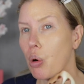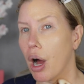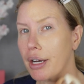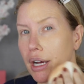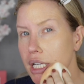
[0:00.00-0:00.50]

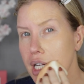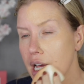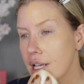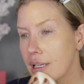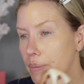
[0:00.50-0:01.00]
product
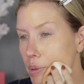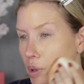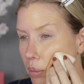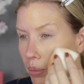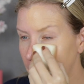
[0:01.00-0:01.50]
as a
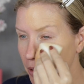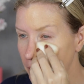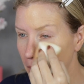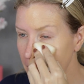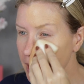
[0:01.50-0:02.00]
Beauty
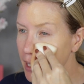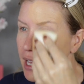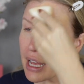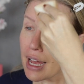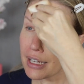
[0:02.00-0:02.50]
Blender does,
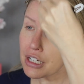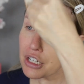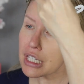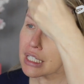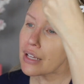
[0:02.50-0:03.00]
and it
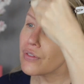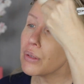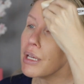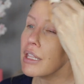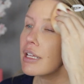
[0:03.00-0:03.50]
just
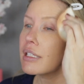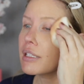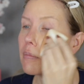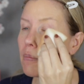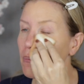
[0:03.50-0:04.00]
gives me
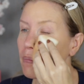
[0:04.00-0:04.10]
this